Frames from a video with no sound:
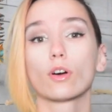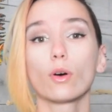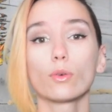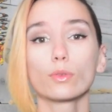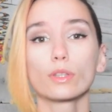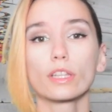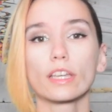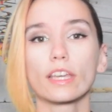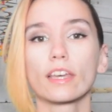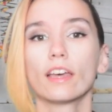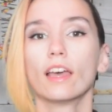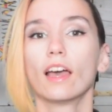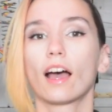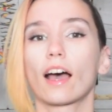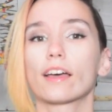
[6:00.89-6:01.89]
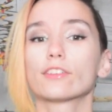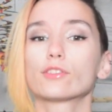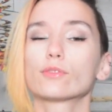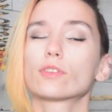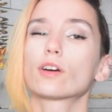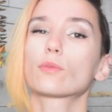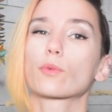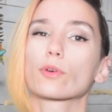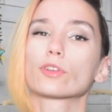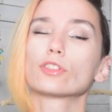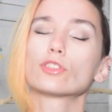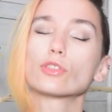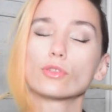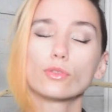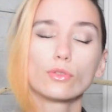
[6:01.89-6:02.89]
only, I do not worry
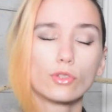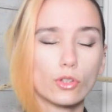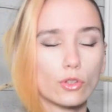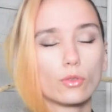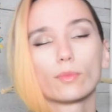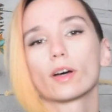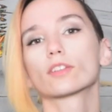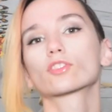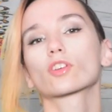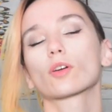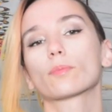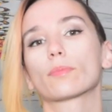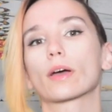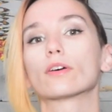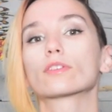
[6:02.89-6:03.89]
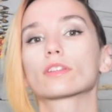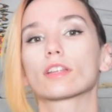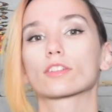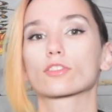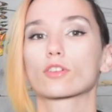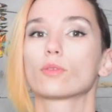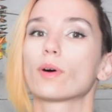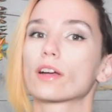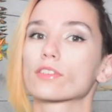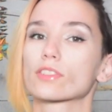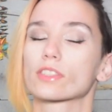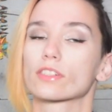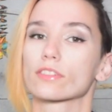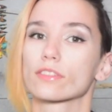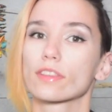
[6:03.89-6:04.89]
too much about electrical wires
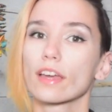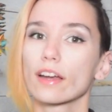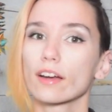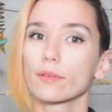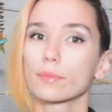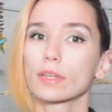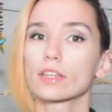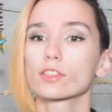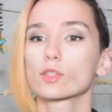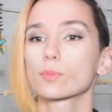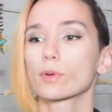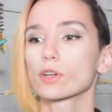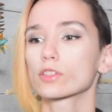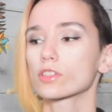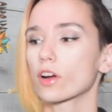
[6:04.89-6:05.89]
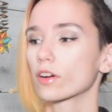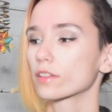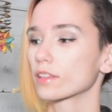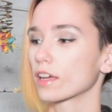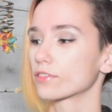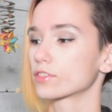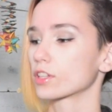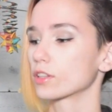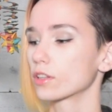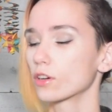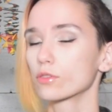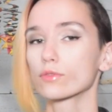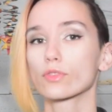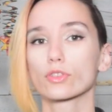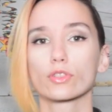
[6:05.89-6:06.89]
that are there because the birds aren't left
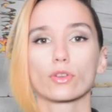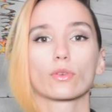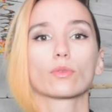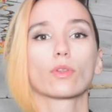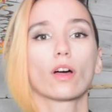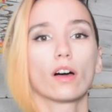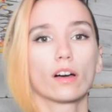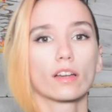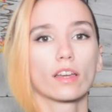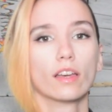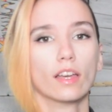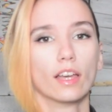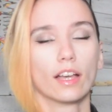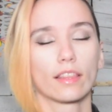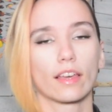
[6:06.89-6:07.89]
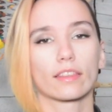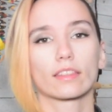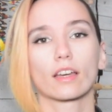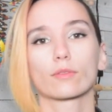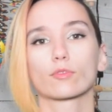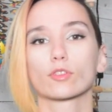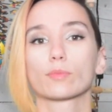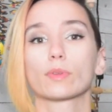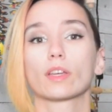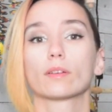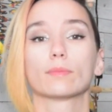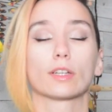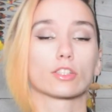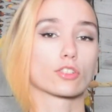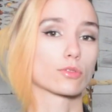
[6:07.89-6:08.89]
alone for so long that would be a
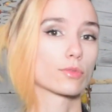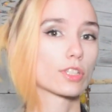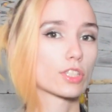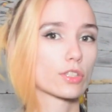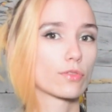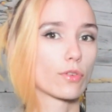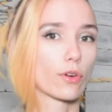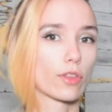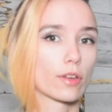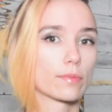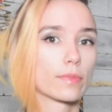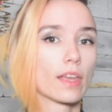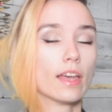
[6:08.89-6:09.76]
major risk for them.